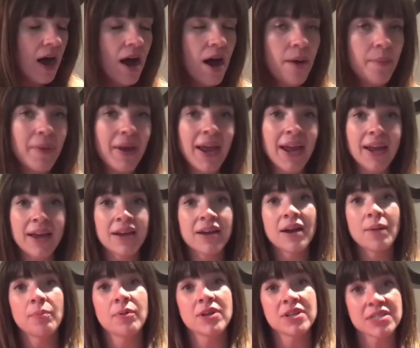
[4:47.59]

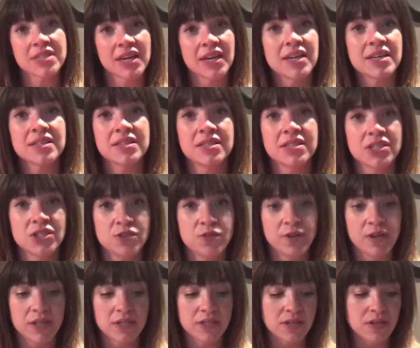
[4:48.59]
And plus I get Stitch
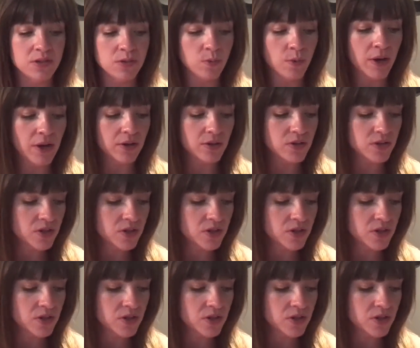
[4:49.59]
Fix as well.